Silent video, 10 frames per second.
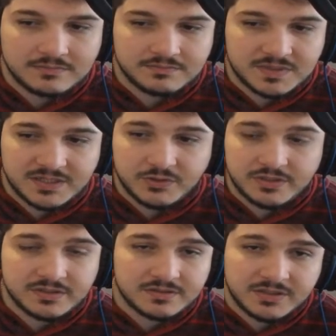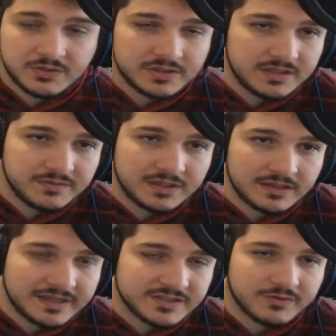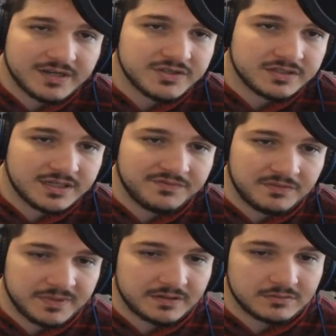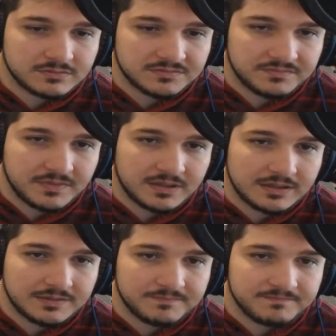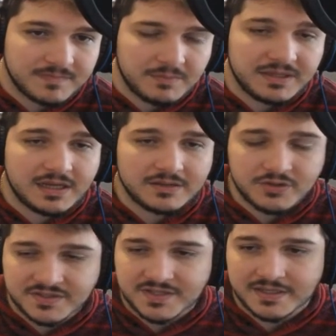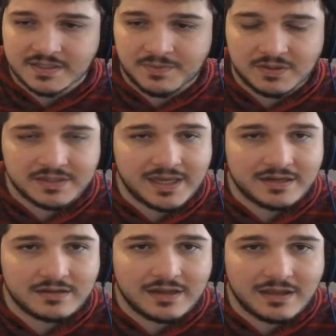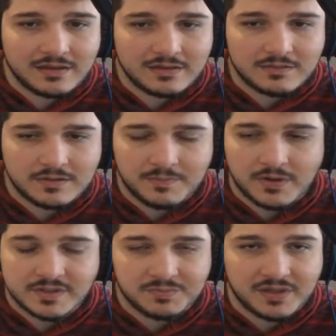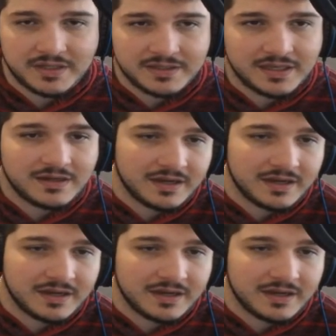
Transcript: He couldn't even lay a scratch on Doflamingo. You could say his ability had a part to play in that.